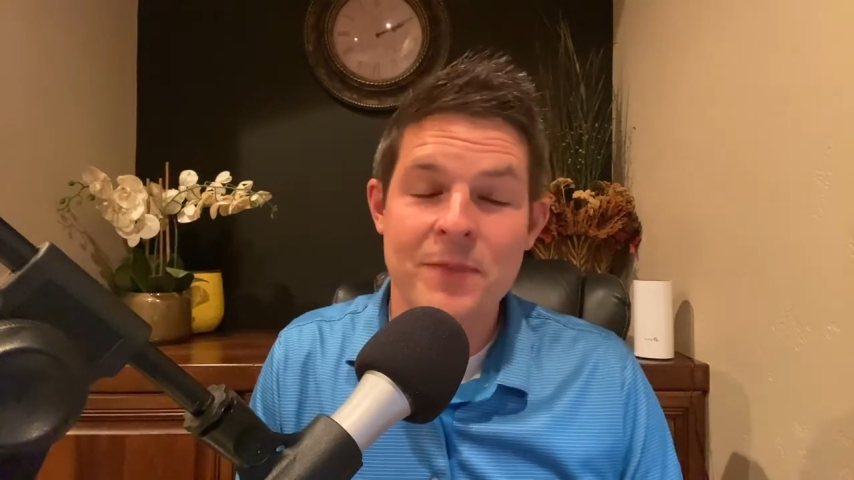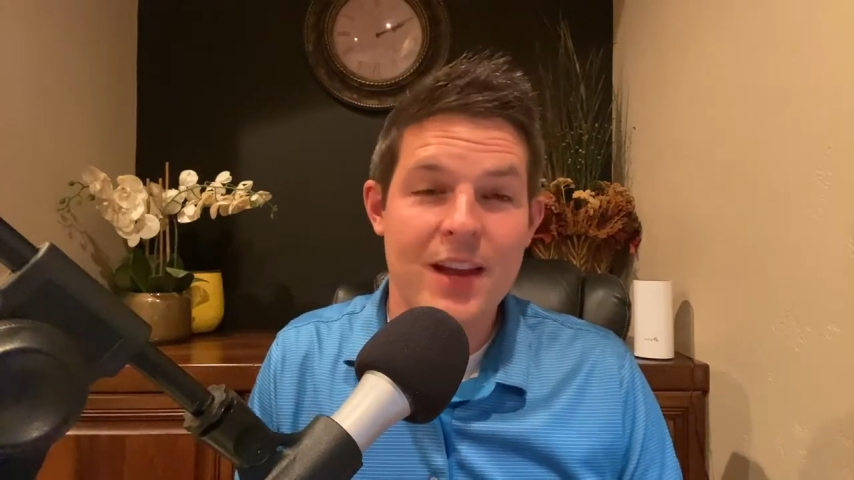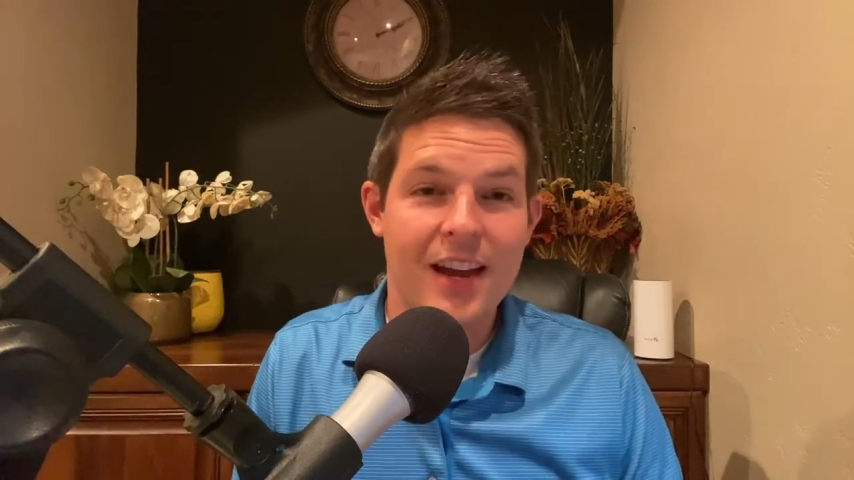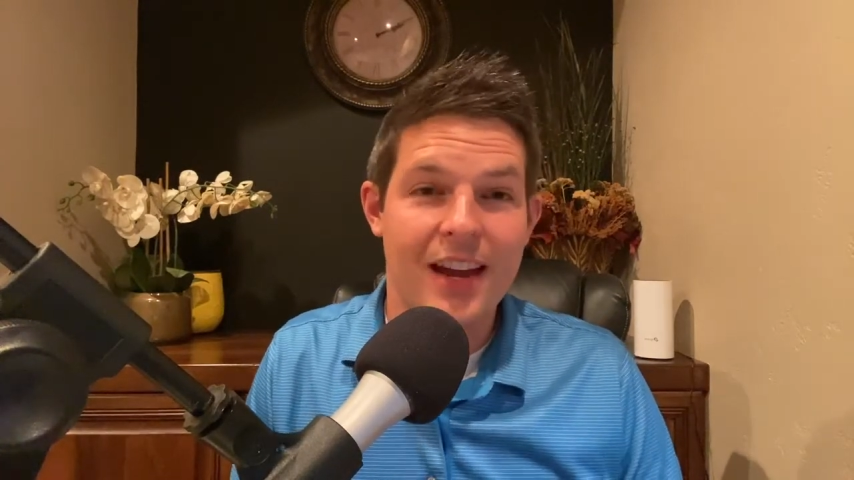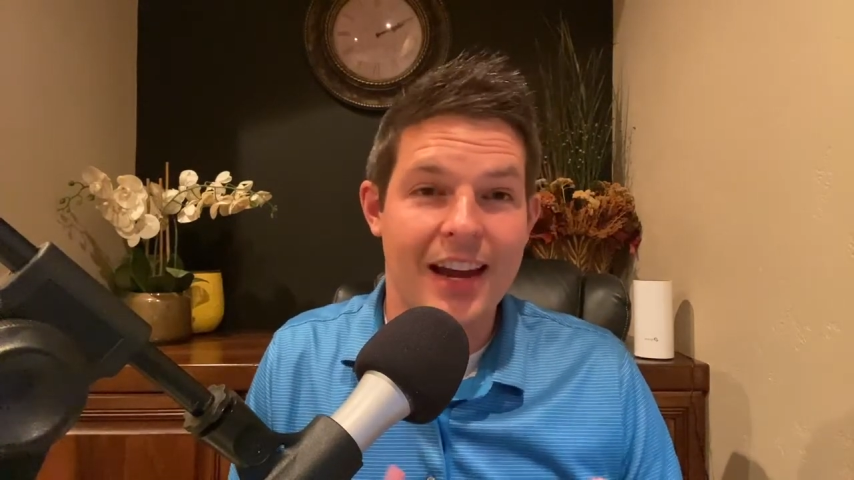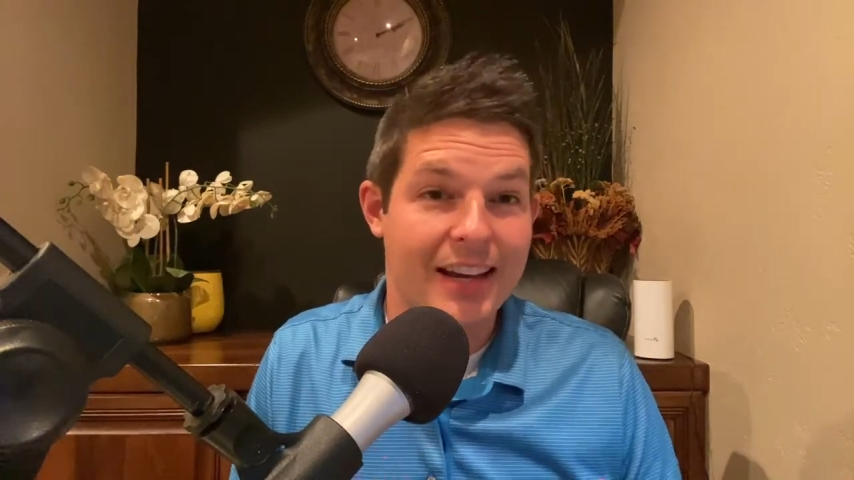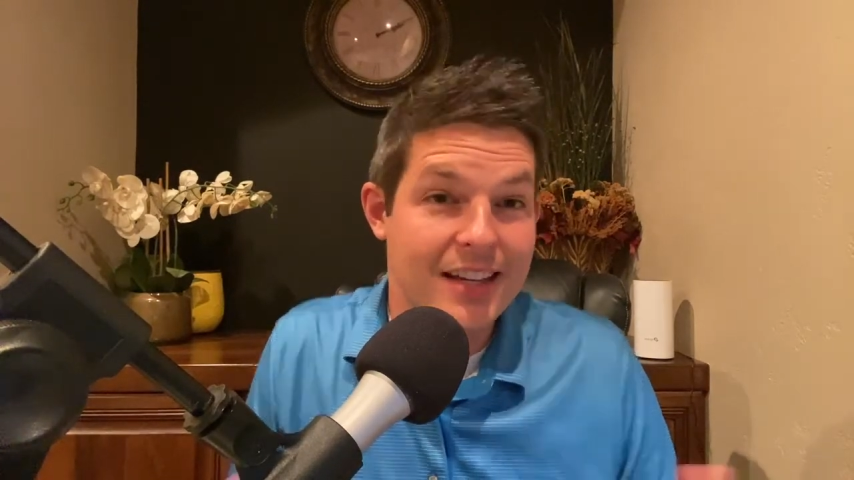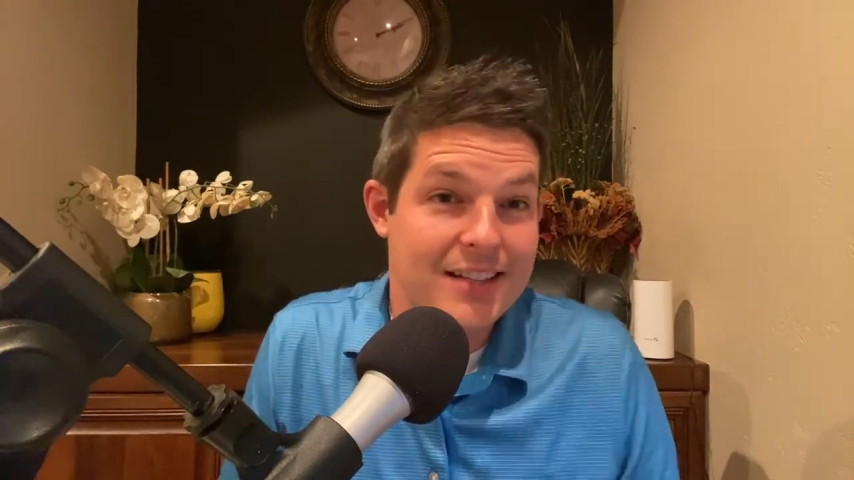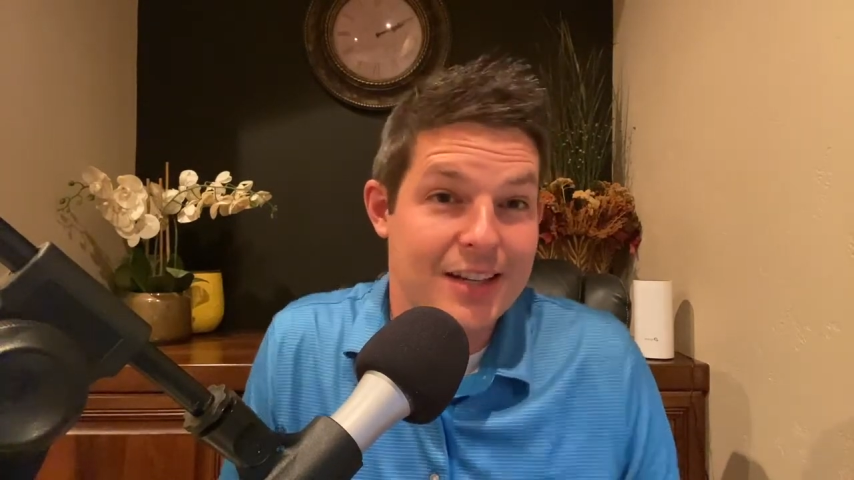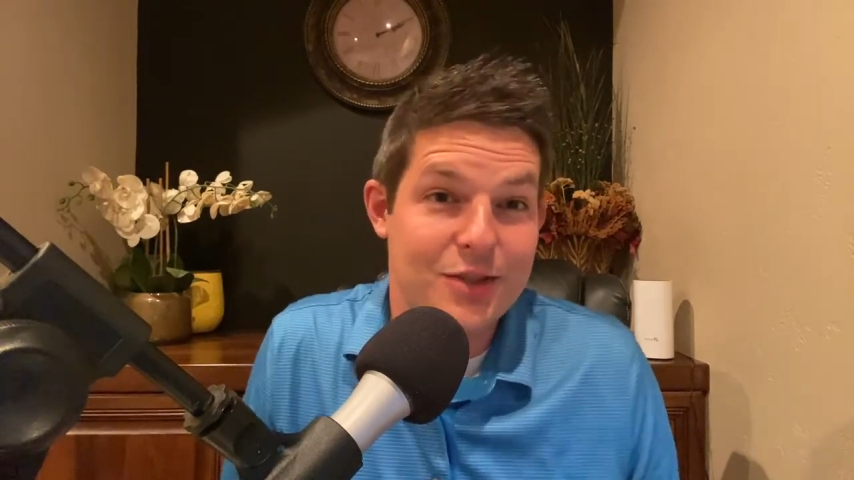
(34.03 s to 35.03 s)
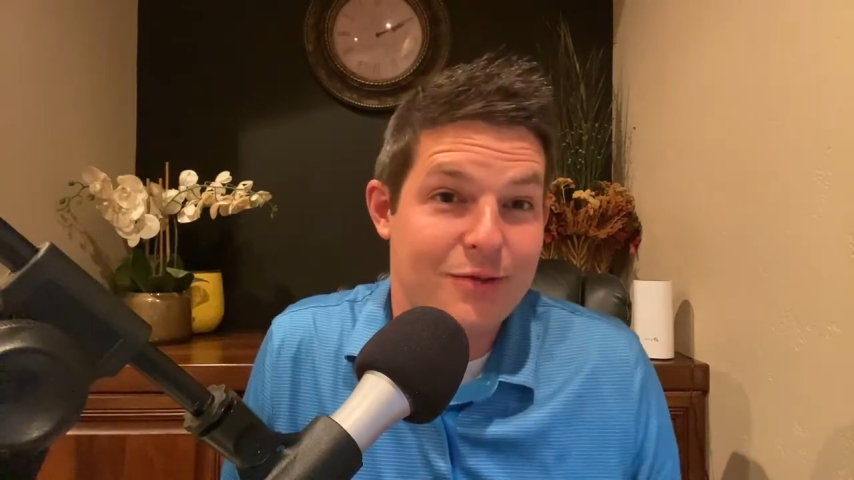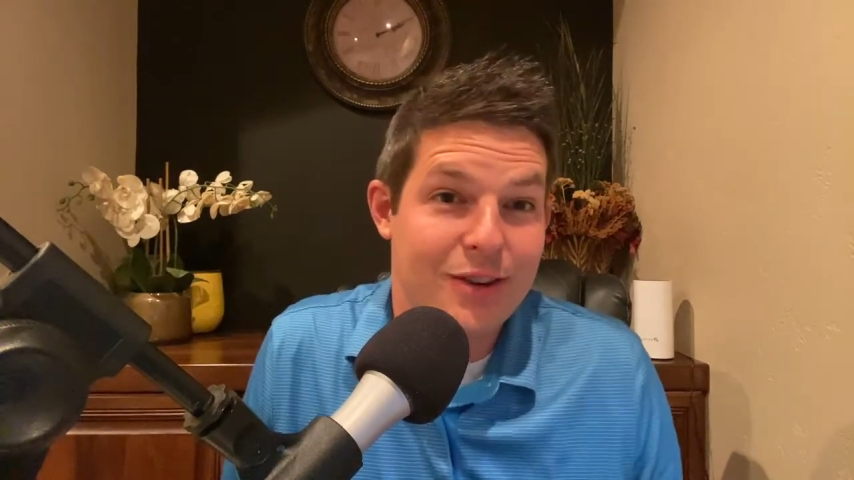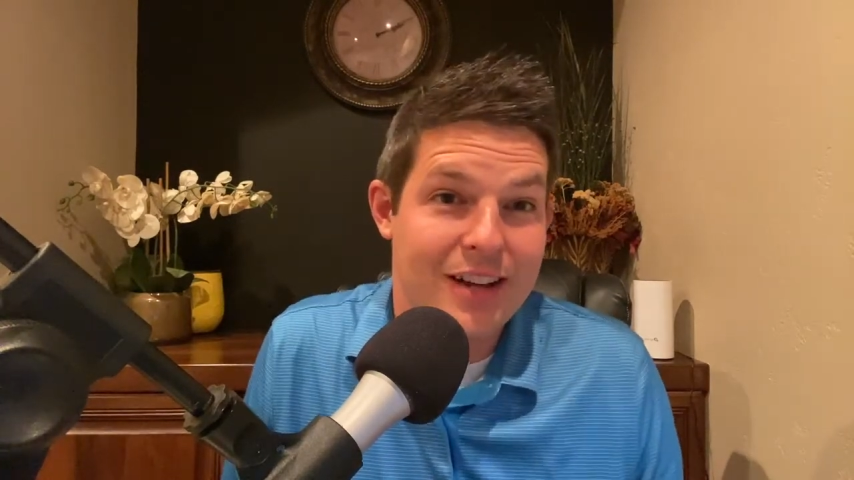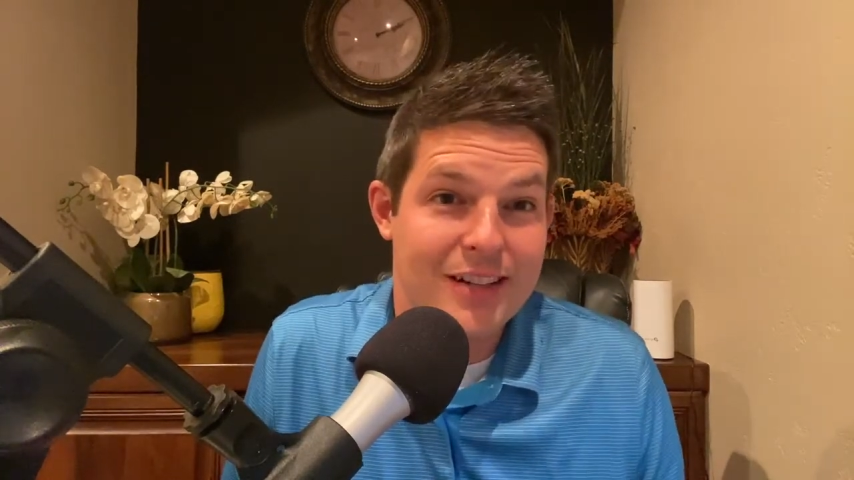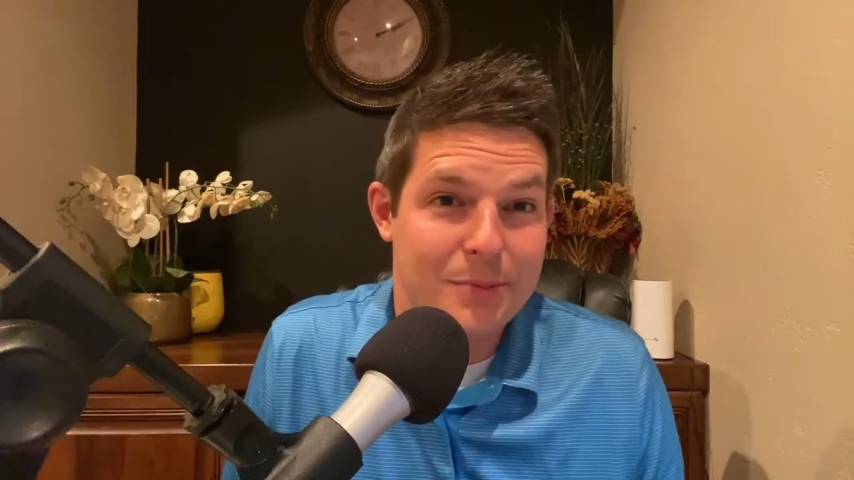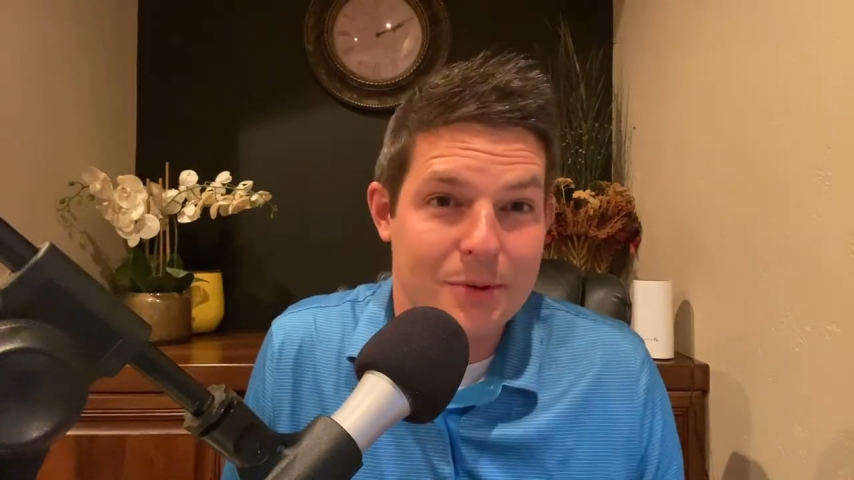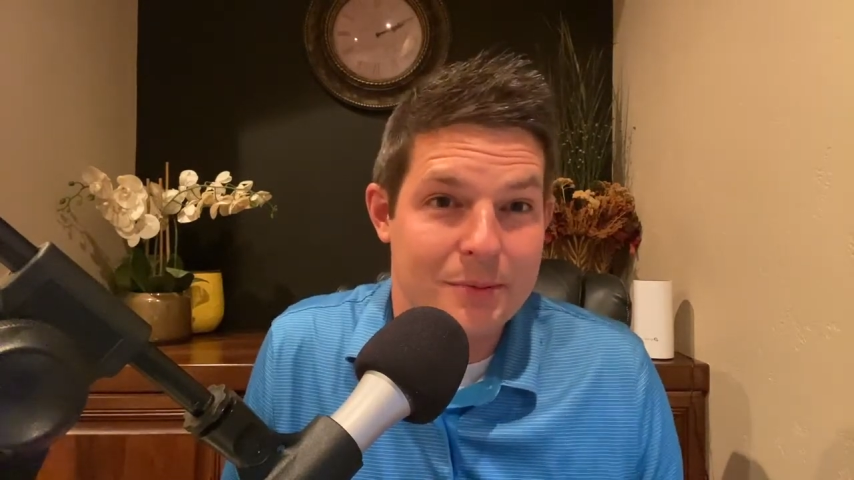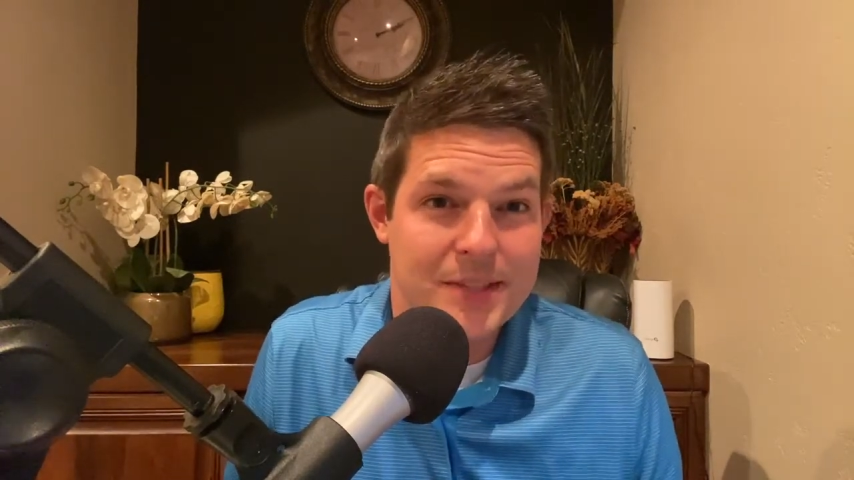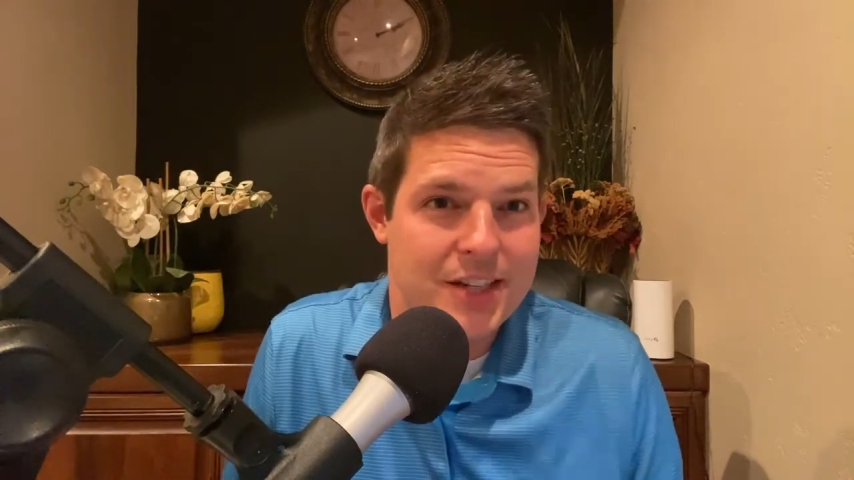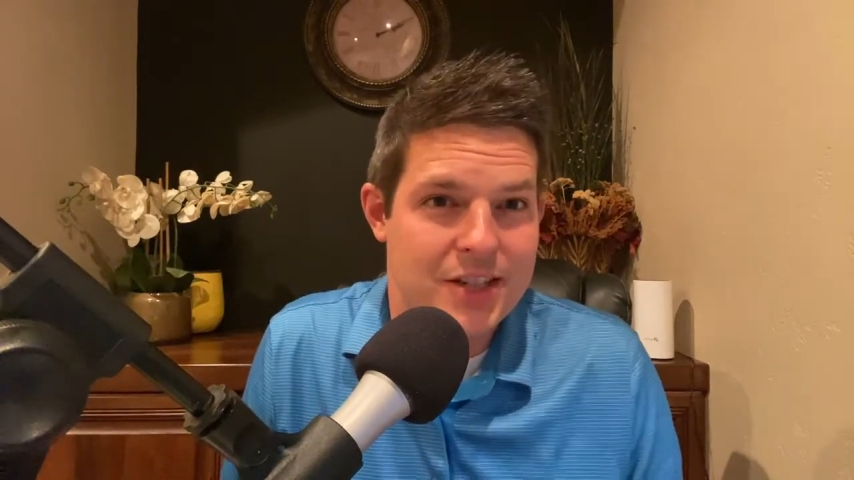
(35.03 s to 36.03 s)
And I guess I just forgot to upload them
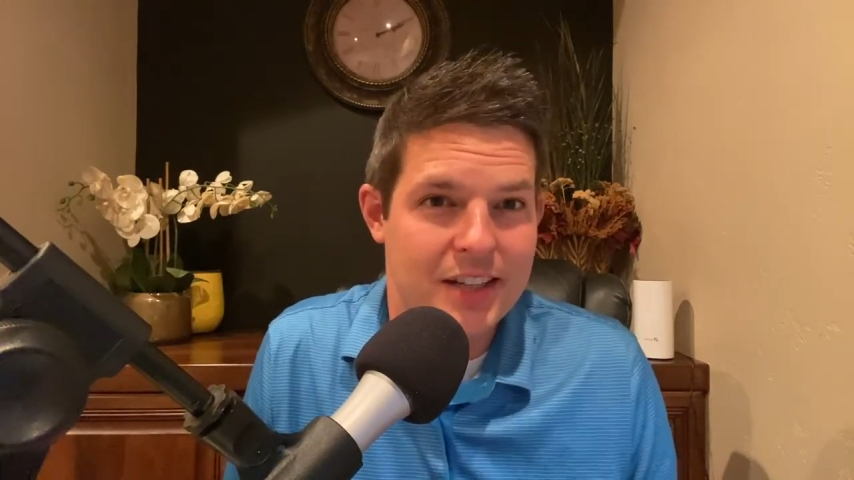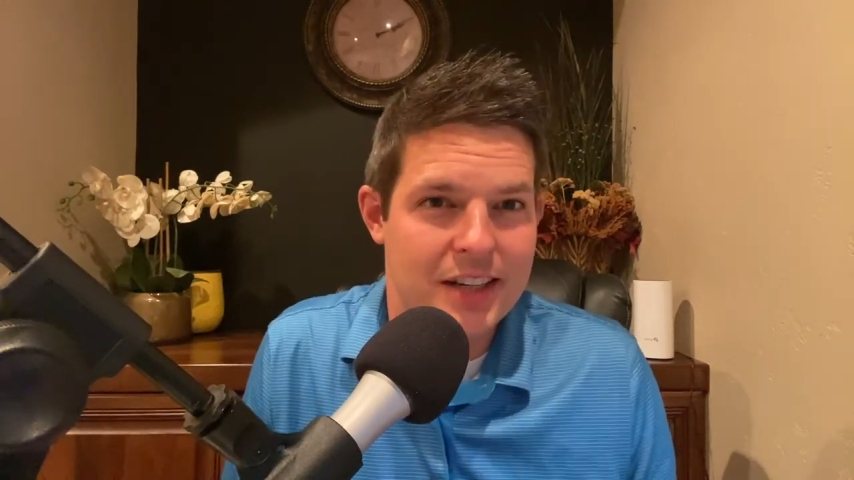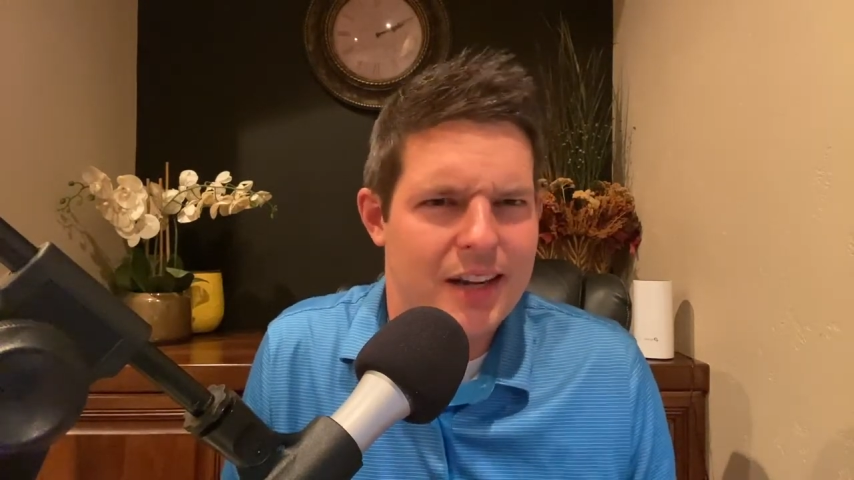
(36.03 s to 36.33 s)
because I checked today.